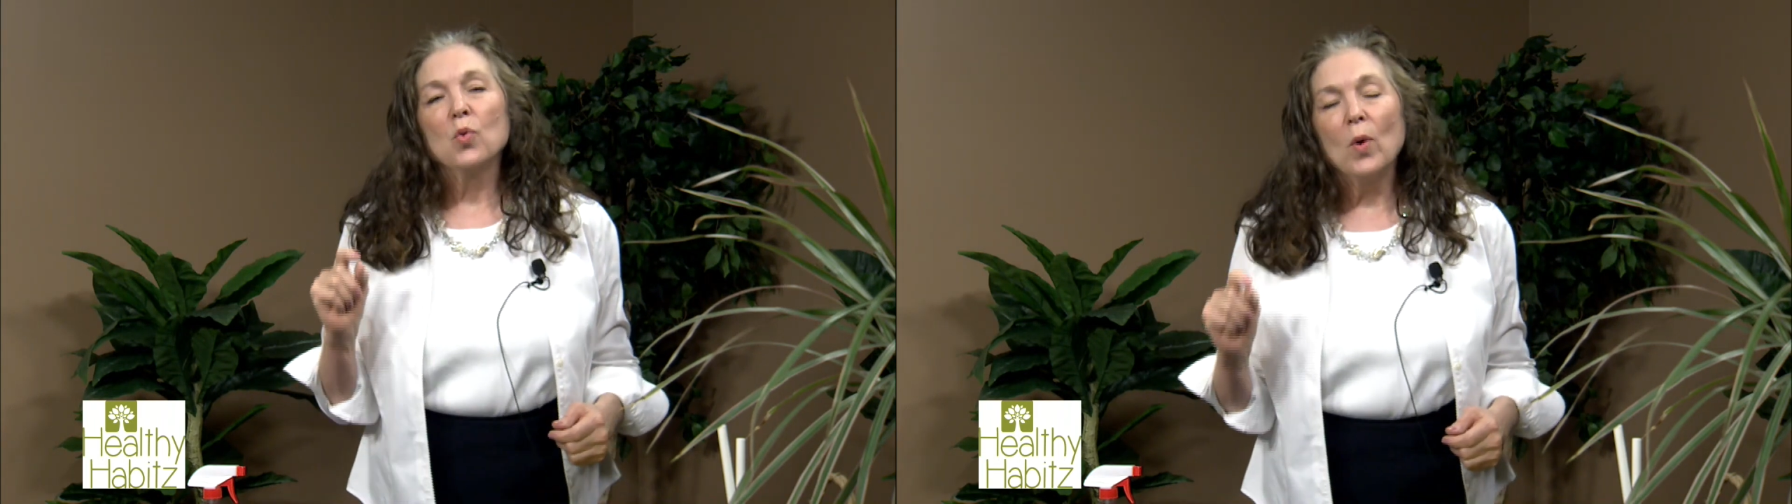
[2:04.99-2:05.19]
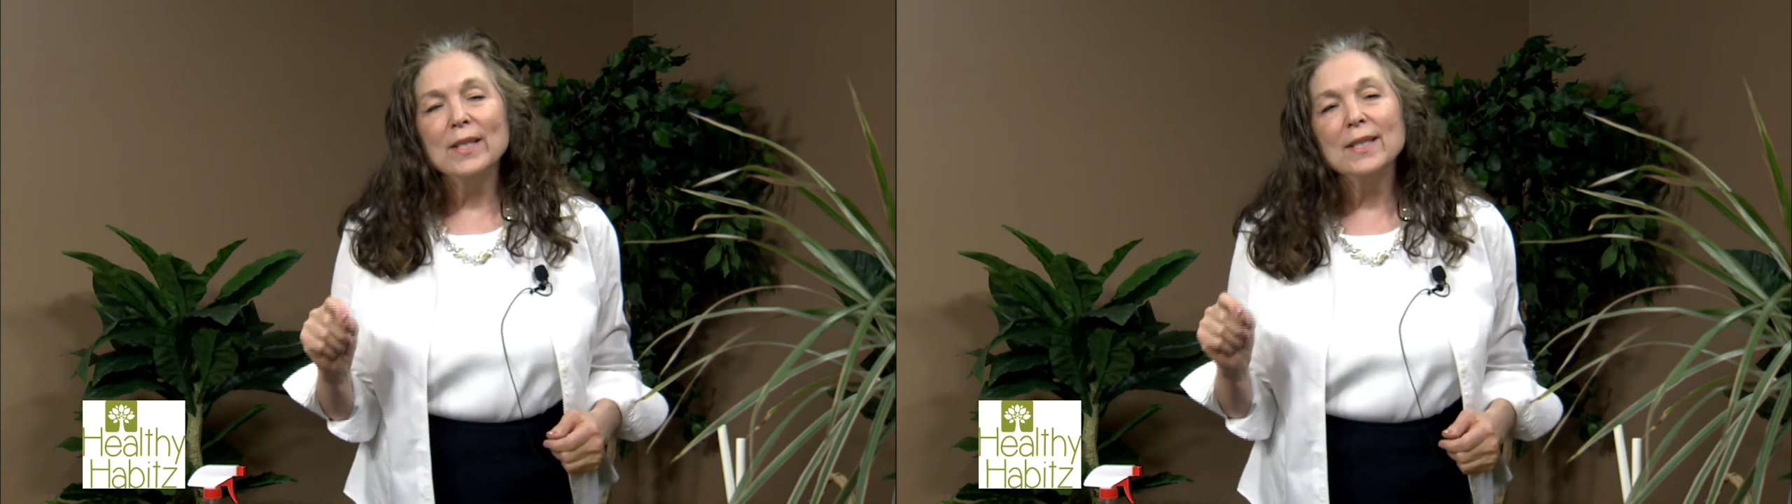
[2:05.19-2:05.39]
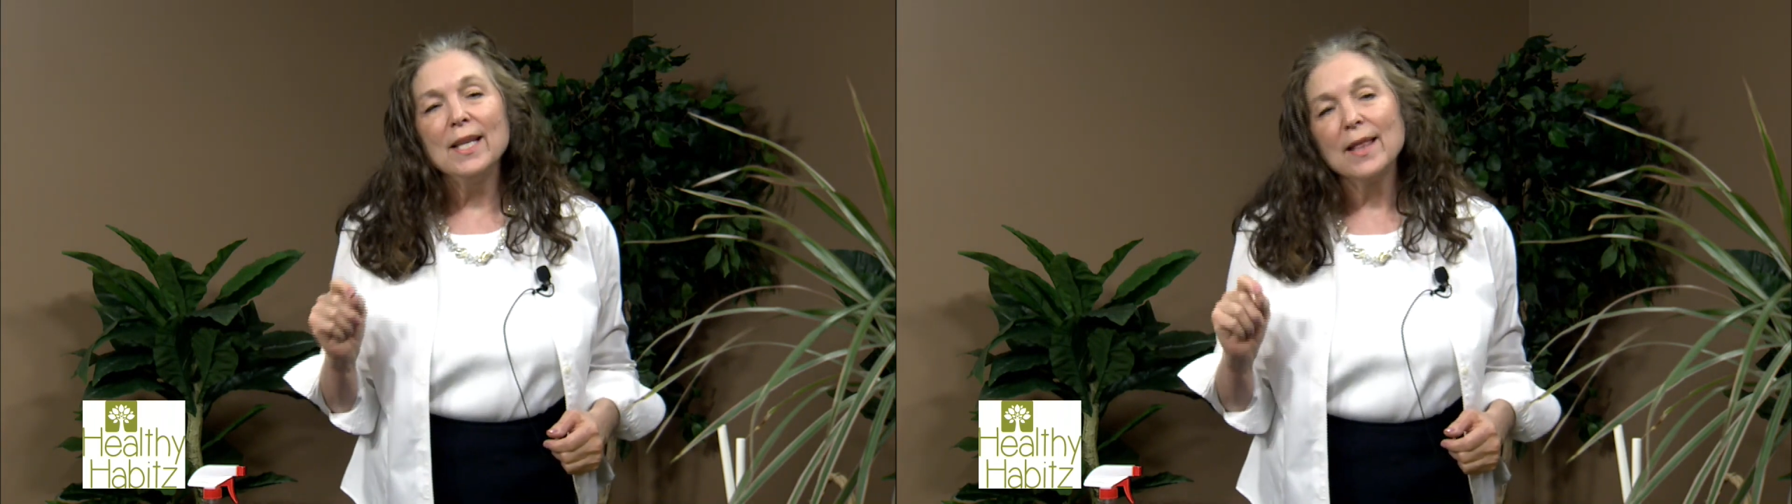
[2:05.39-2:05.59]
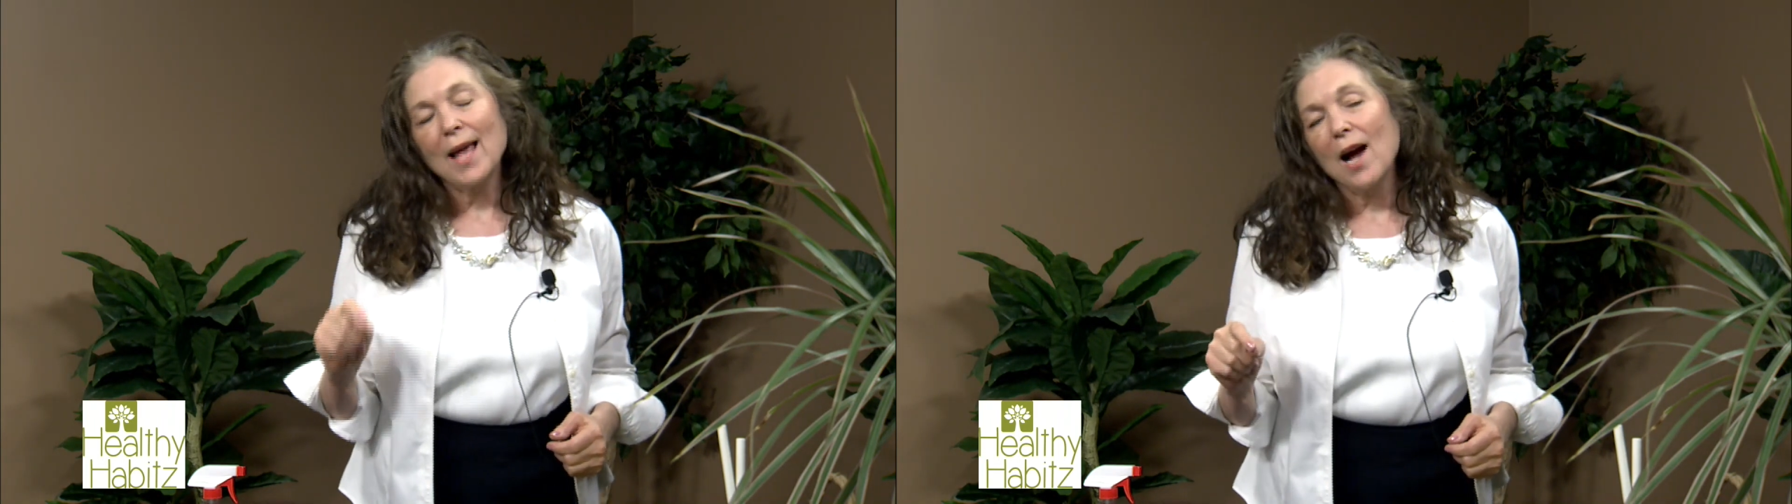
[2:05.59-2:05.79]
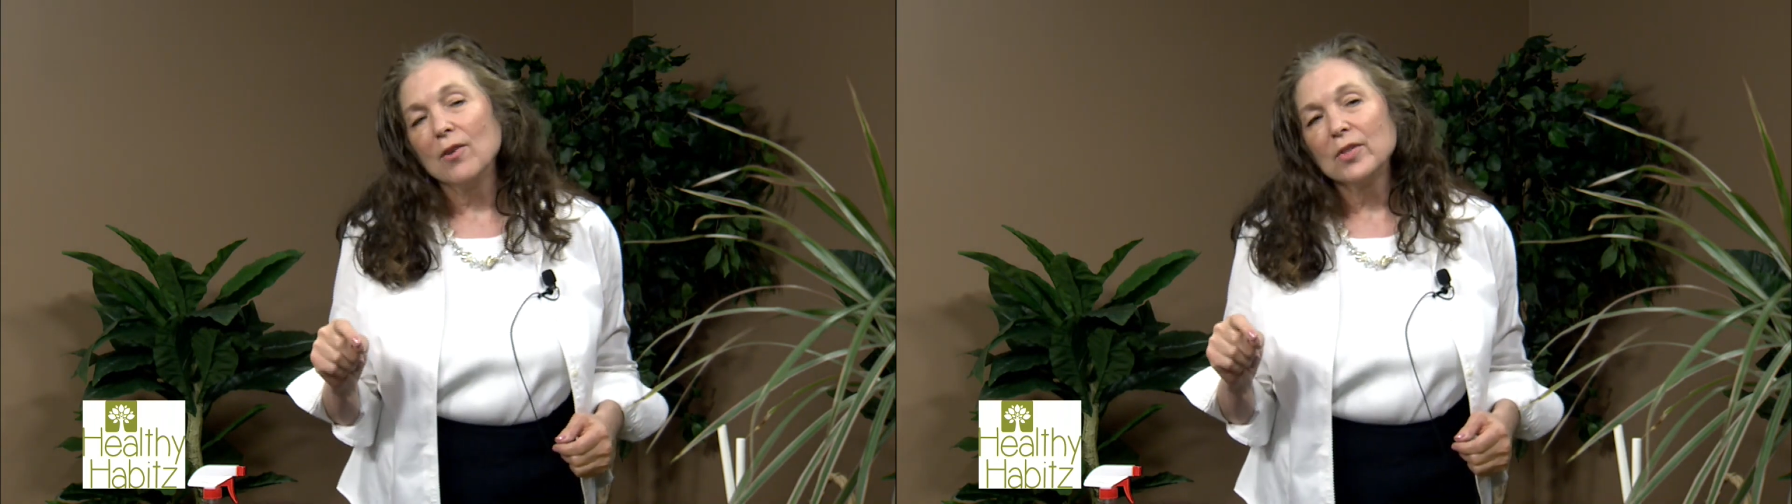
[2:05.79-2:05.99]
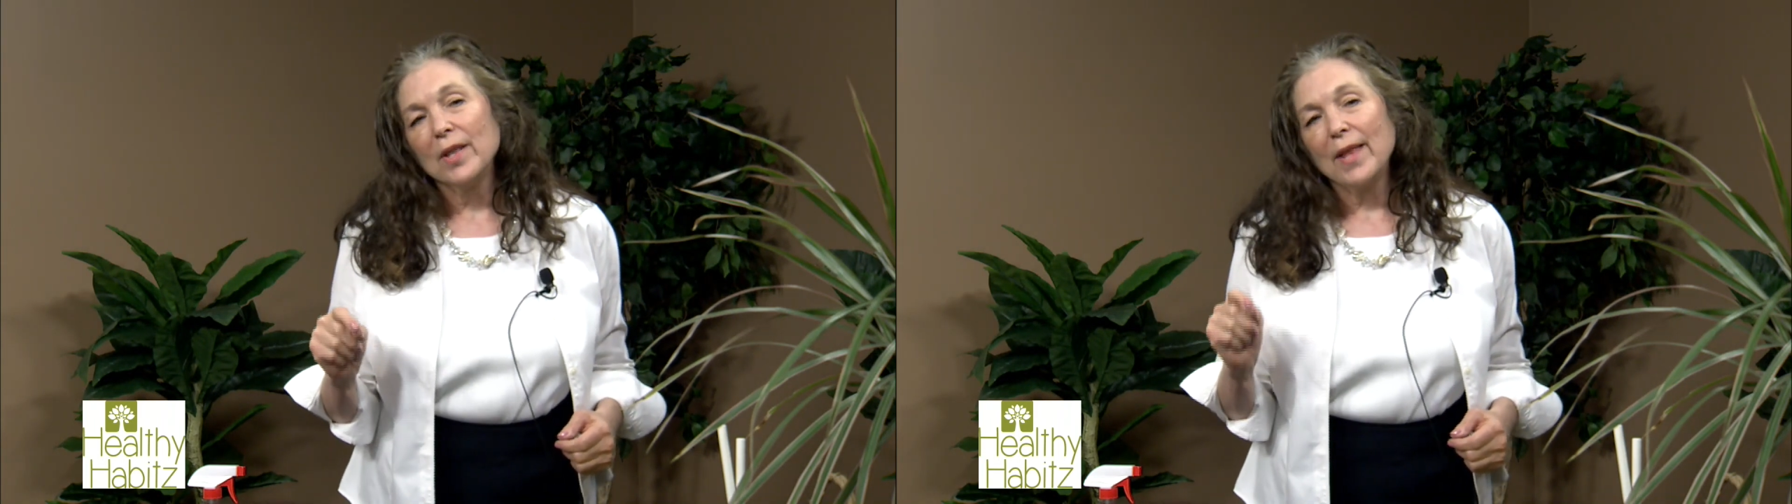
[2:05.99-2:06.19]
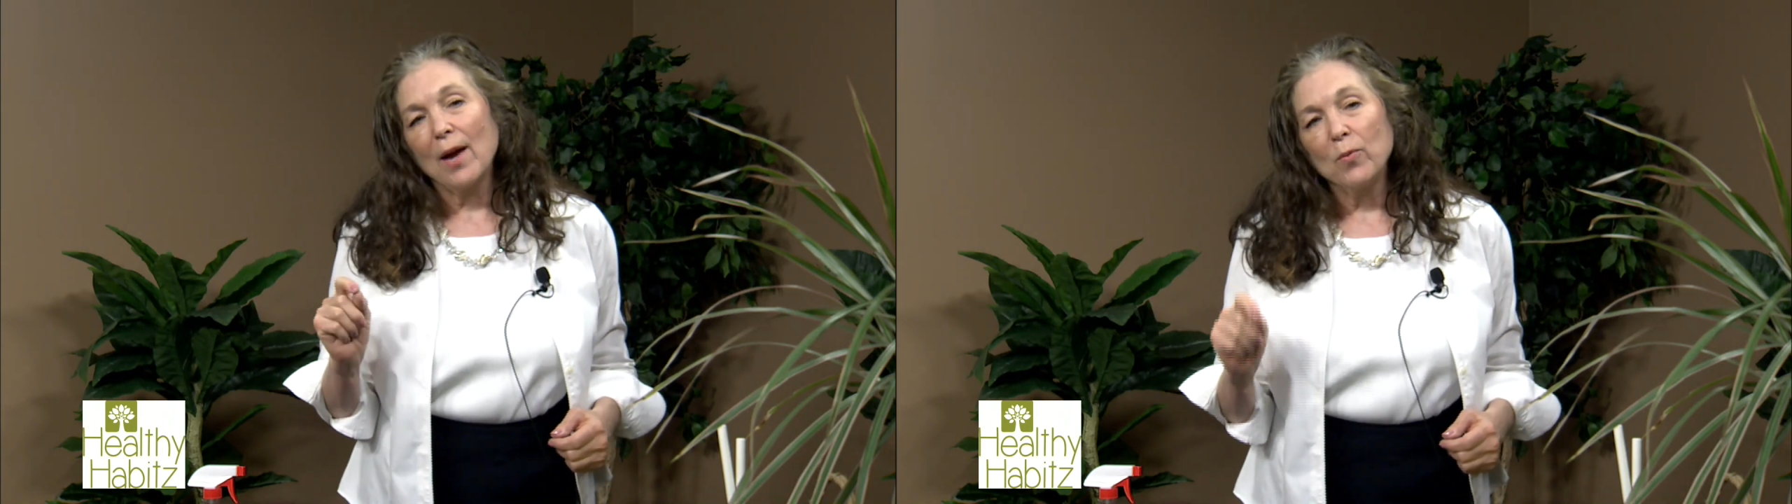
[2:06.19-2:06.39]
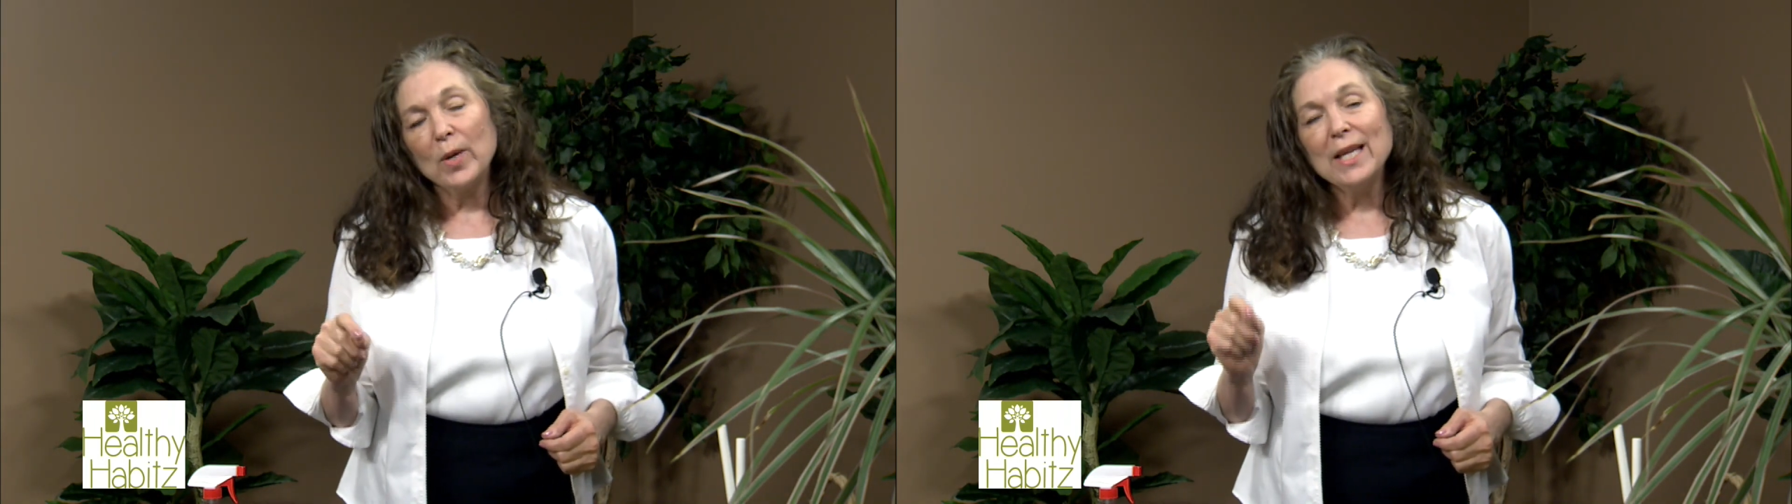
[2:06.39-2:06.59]
20,000
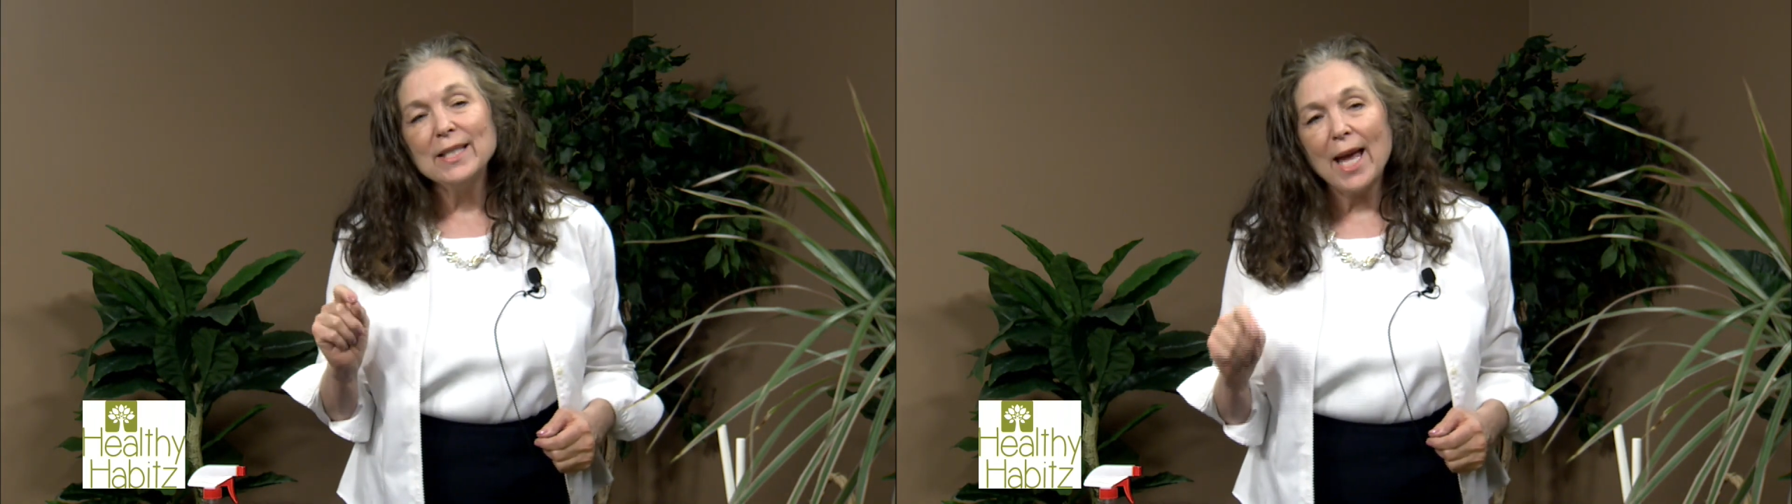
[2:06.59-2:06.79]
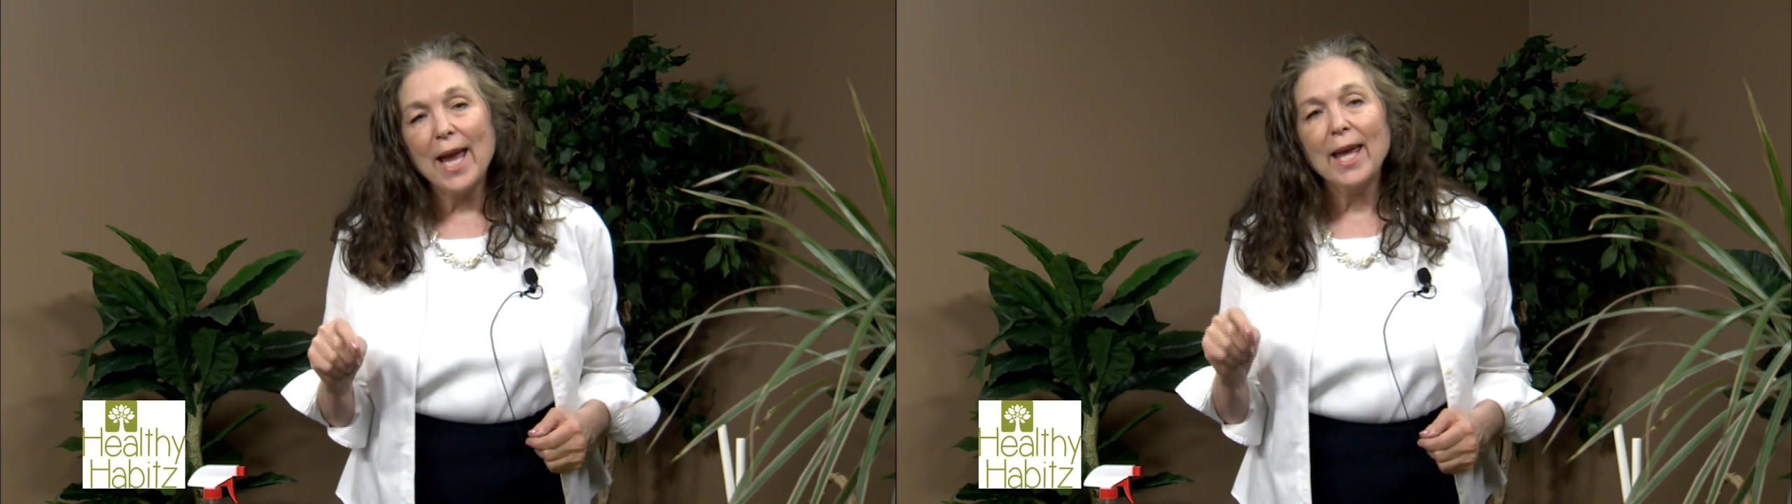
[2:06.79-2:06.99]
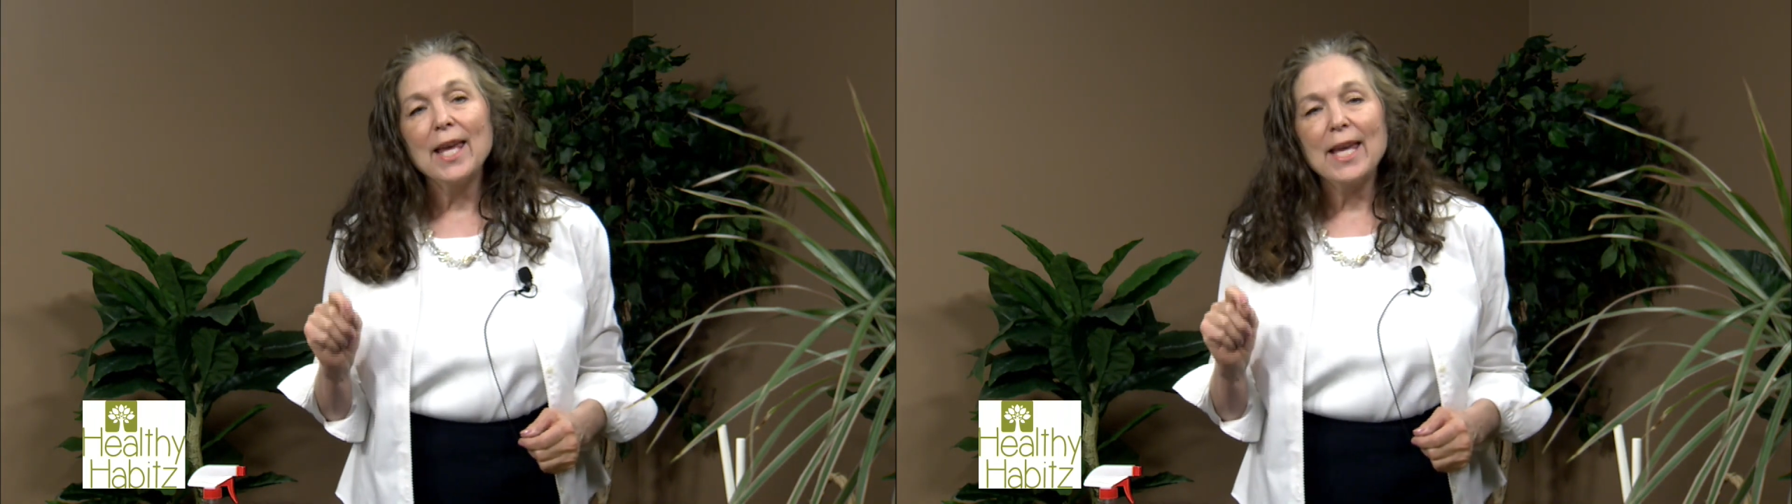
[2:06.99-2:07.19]
that we take